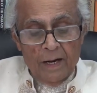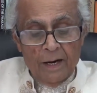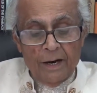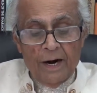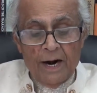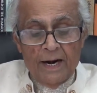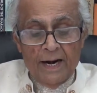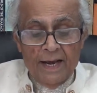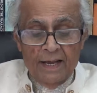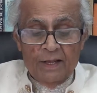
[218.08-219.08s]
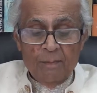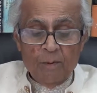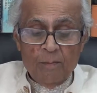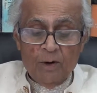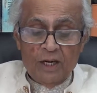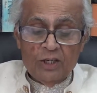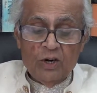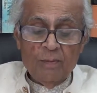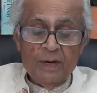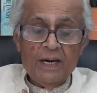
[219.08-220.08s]
Currently, the population
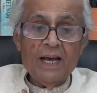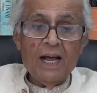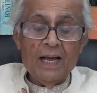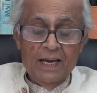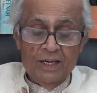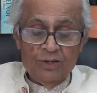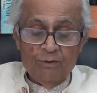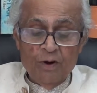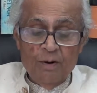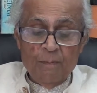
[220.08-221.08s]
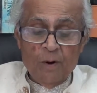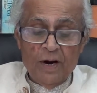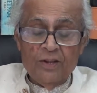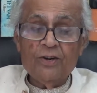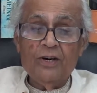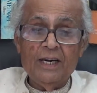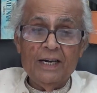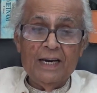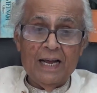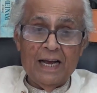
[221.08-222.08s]
of India is
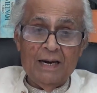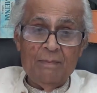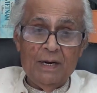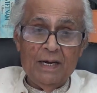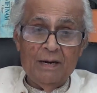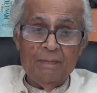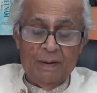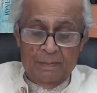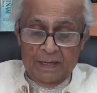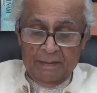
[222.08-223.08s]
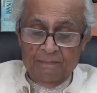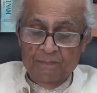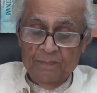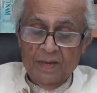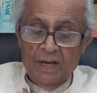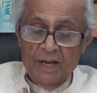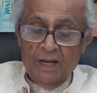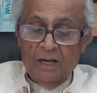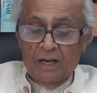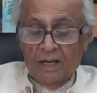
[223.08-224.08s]
1.39 billion people.
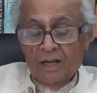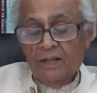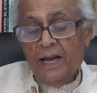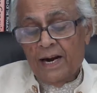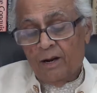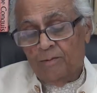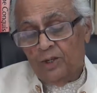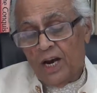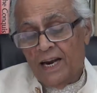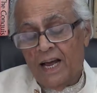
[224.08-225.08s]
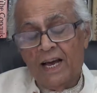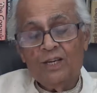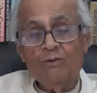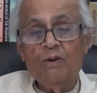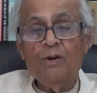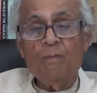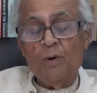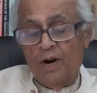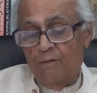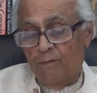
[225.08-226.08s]
That of China is
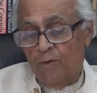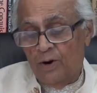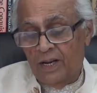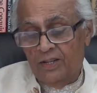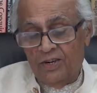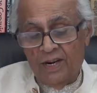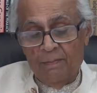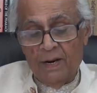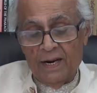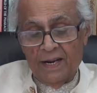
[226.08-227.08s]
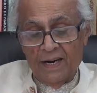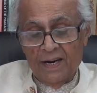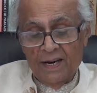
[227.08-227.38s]
1.43 billion.